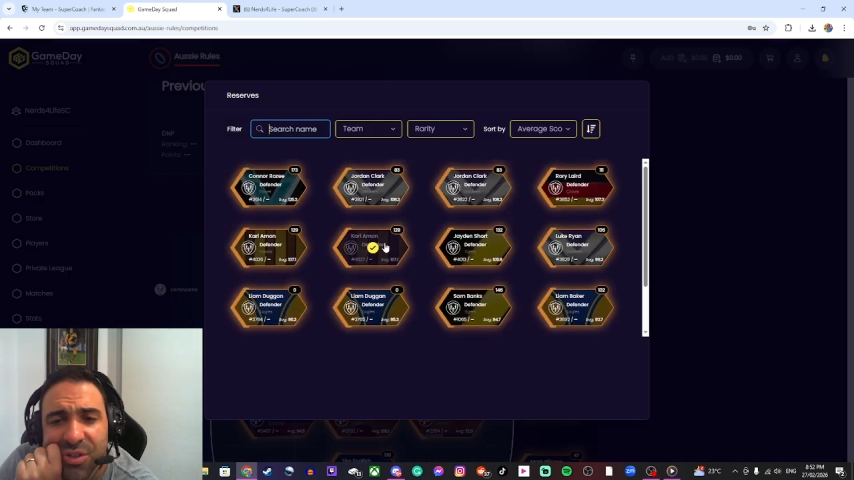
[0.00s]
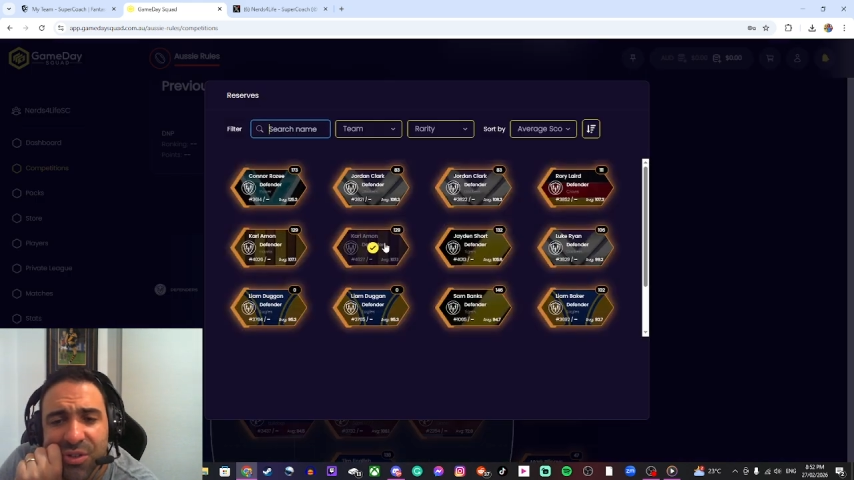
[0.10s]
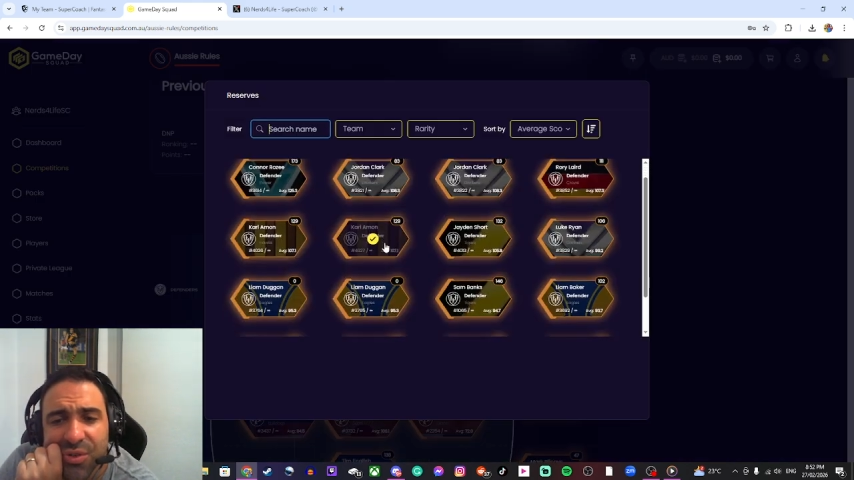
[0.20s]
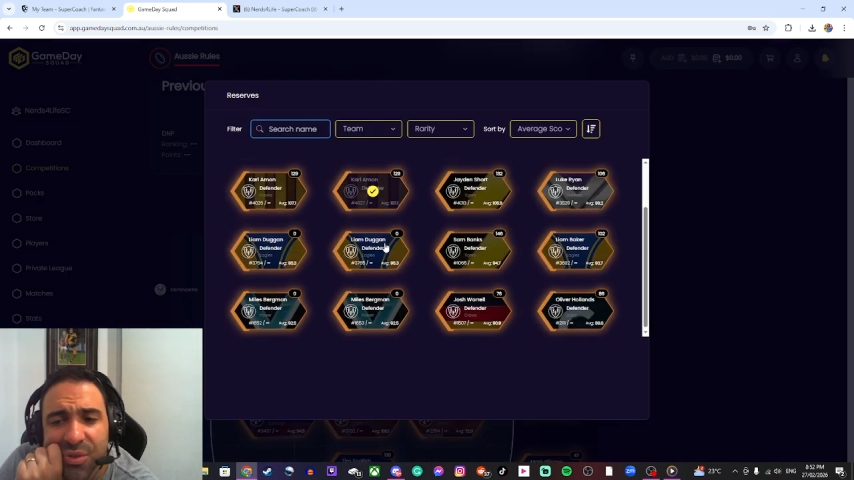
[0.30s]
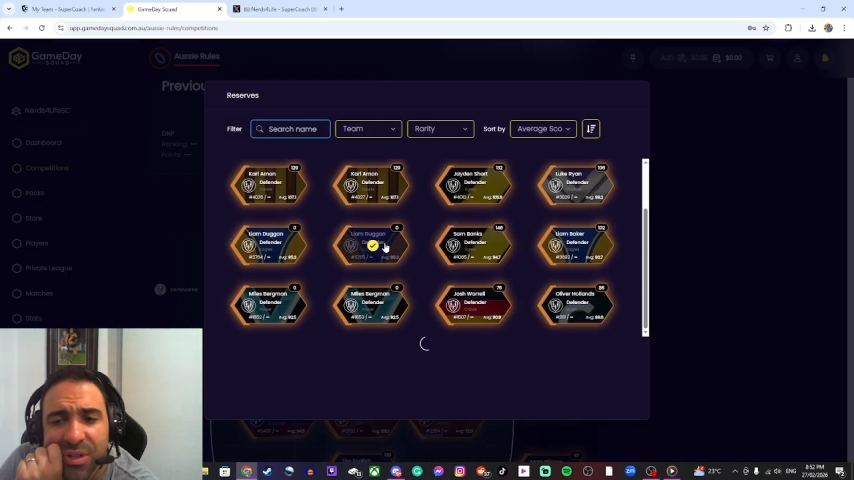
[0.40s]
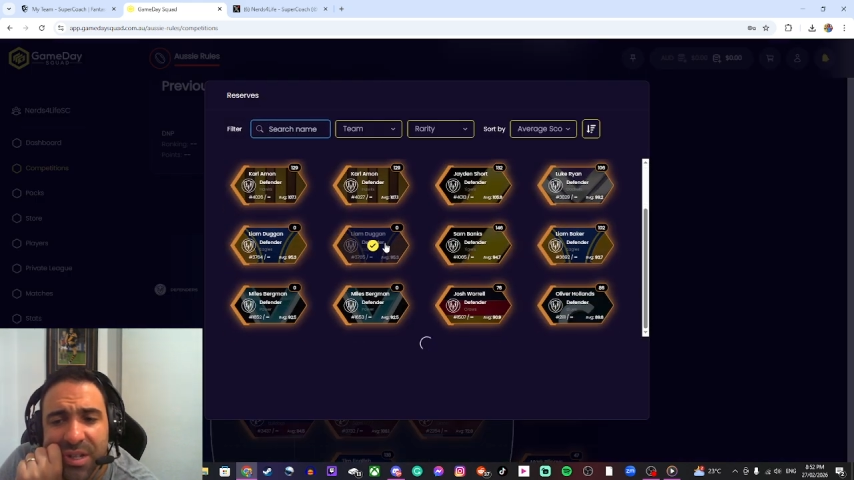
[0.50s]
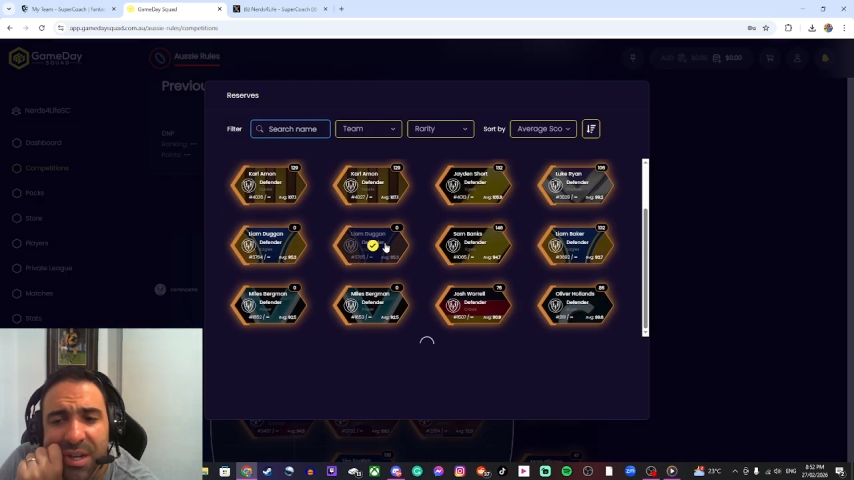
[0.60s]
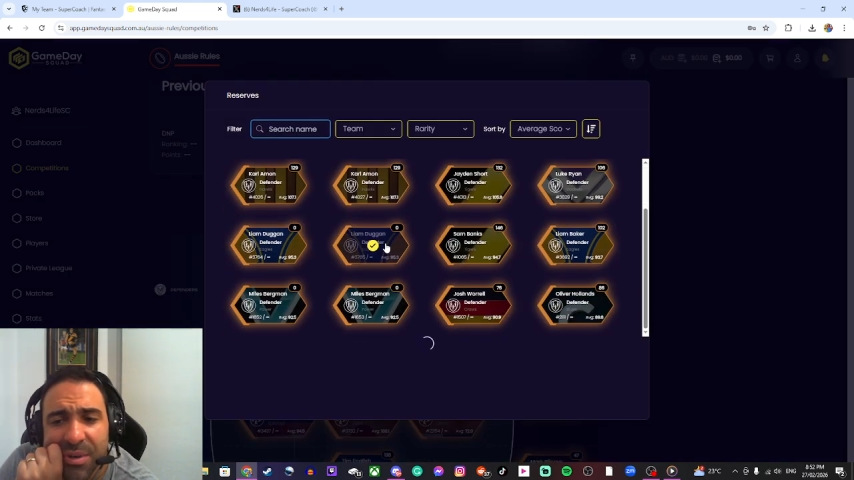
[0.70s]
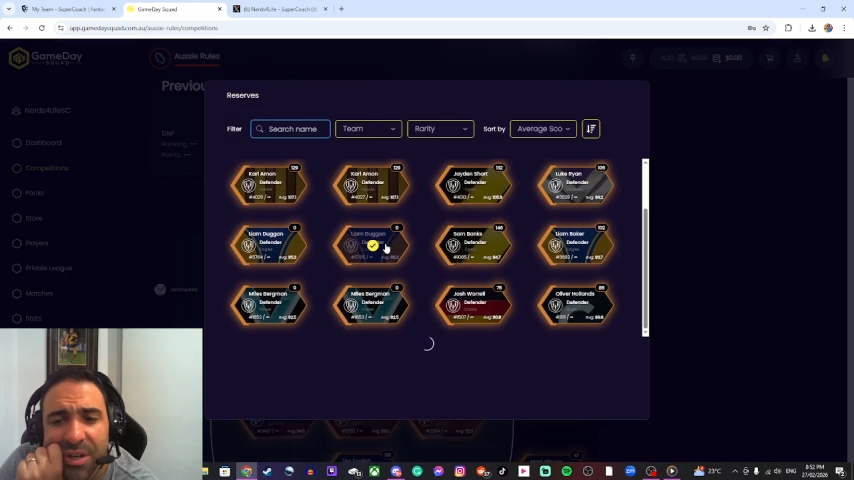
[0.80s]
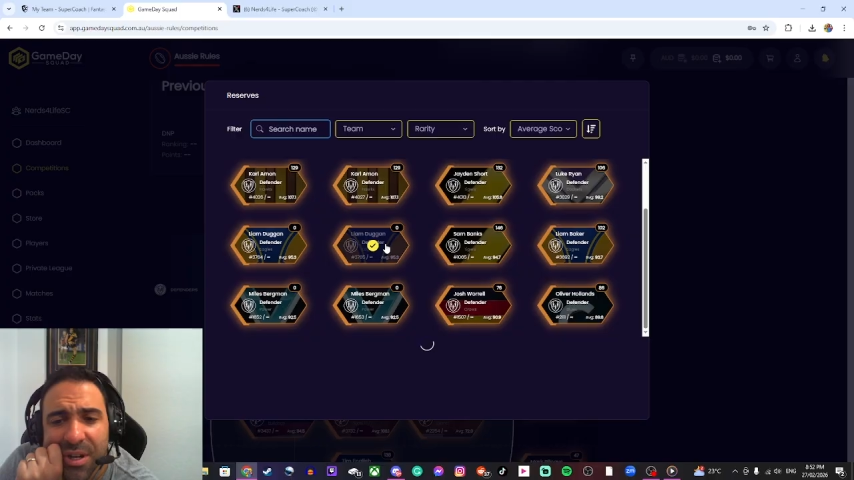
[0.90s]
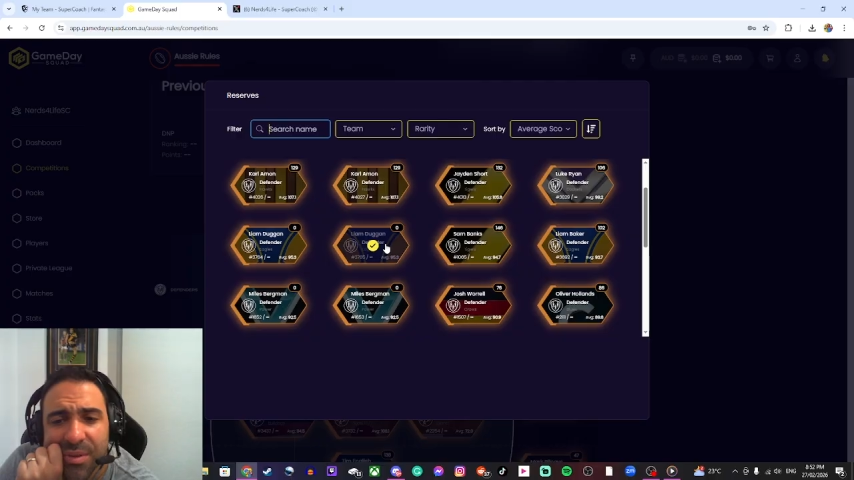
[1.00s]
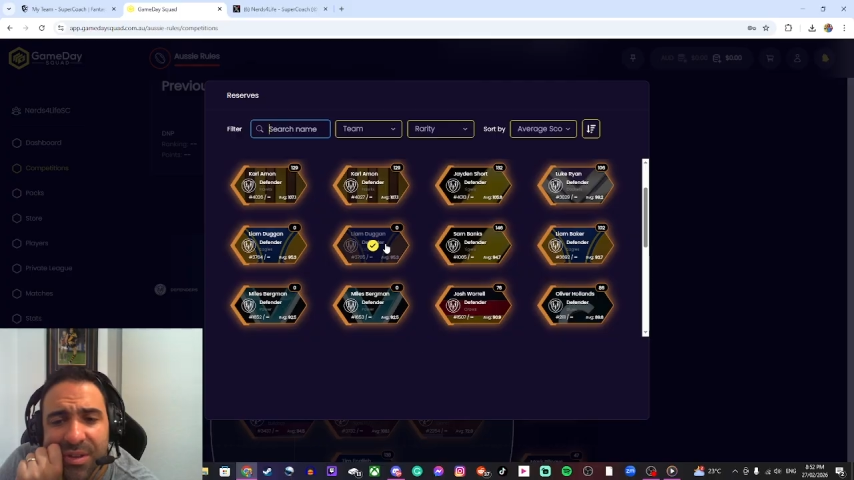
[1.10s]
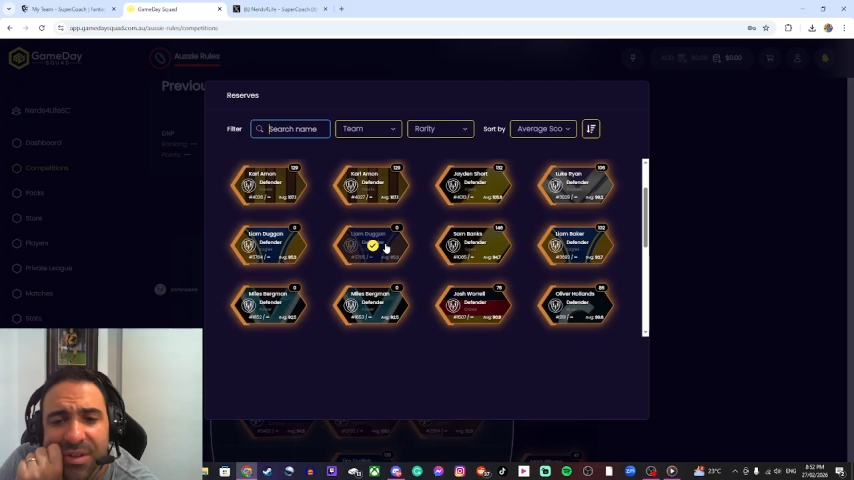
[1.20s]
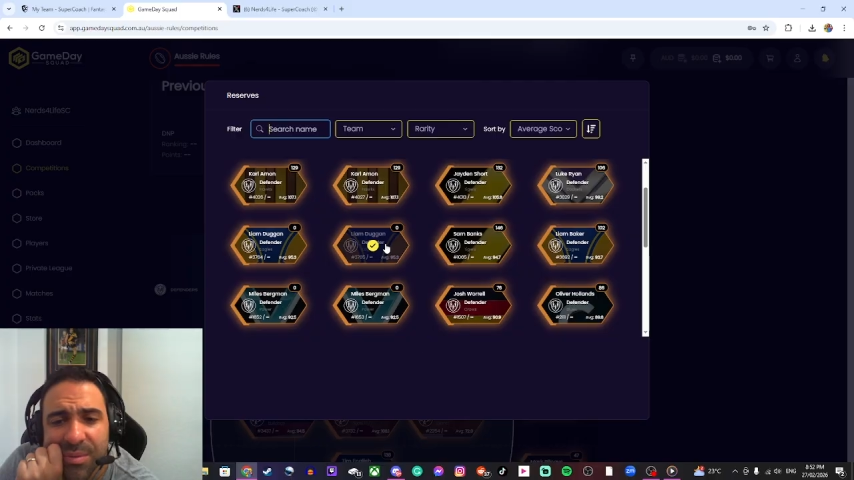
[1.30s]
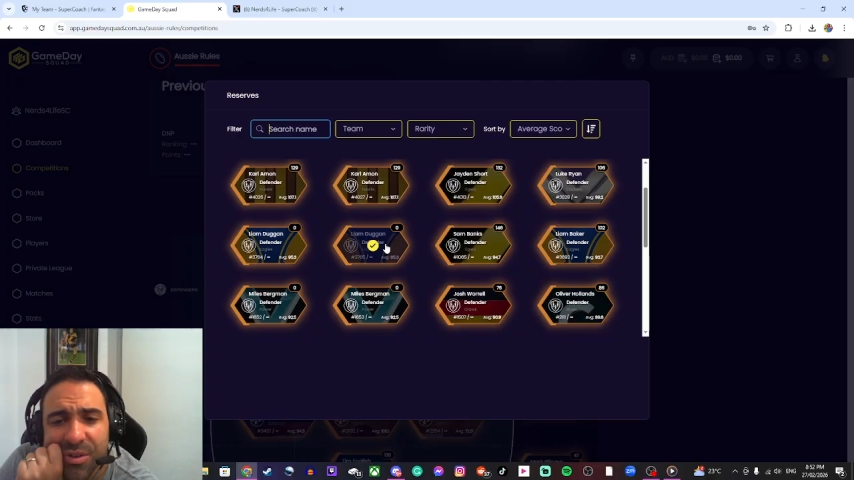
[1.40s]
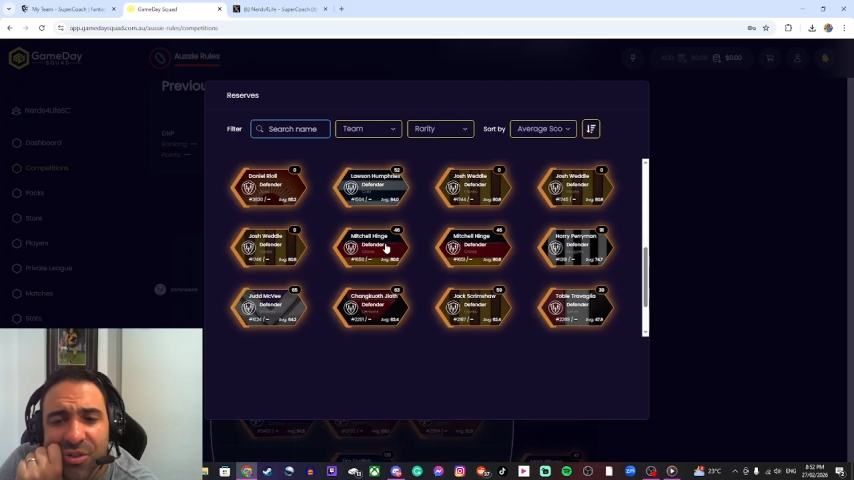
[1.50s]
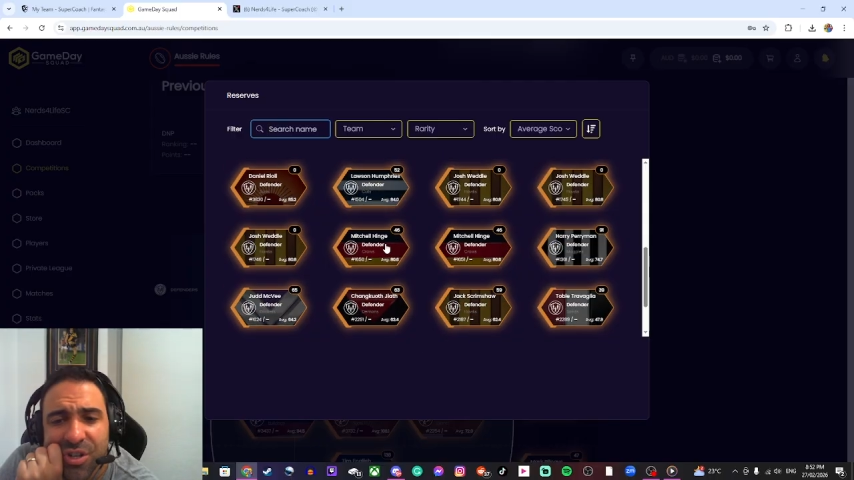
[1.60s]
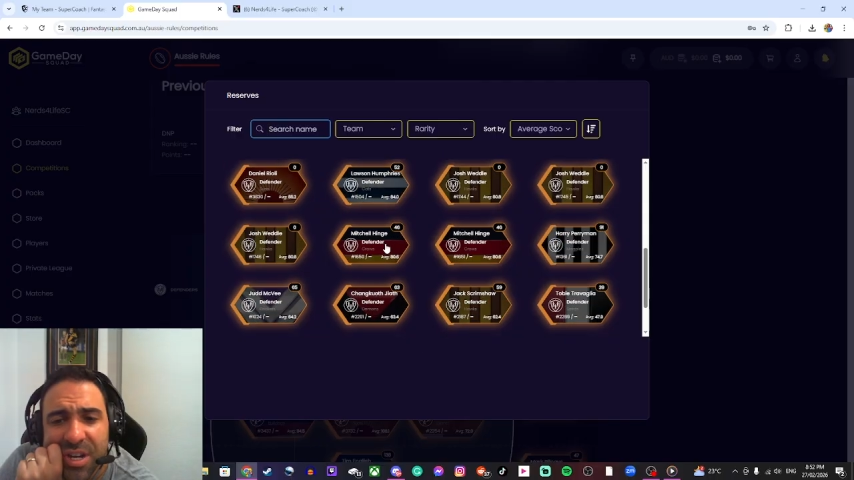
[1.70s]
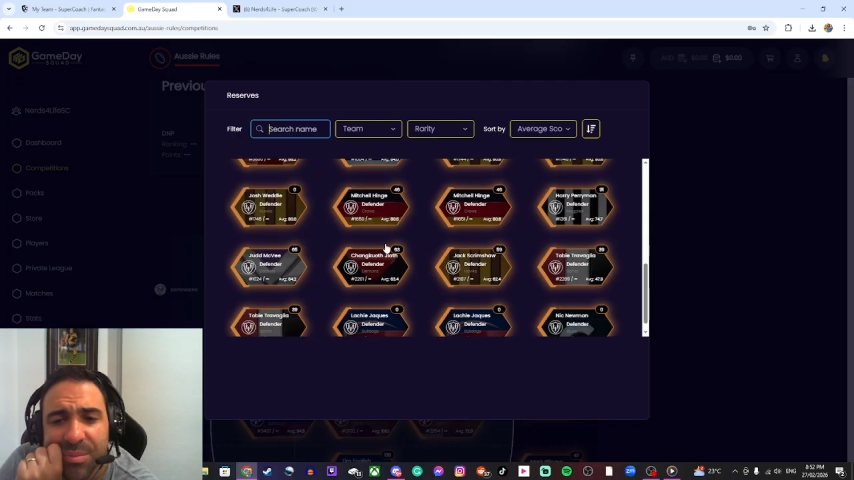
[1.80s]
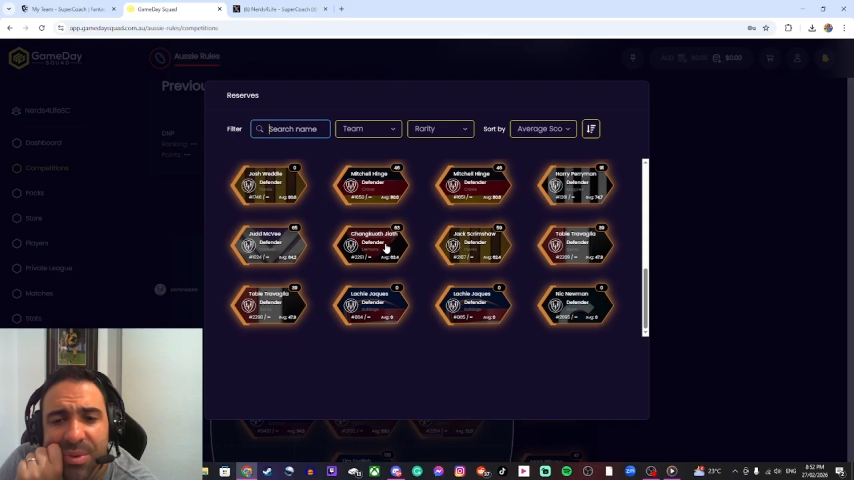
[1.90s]
I'm going to go with someone
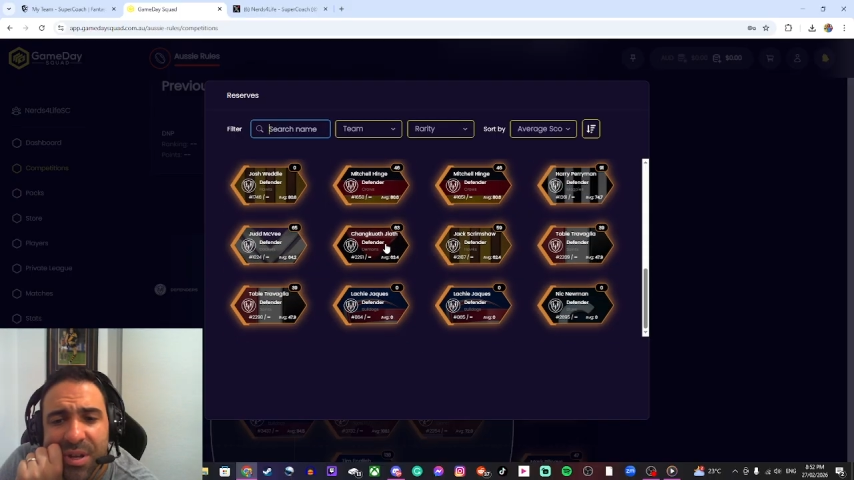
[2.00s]
cheap.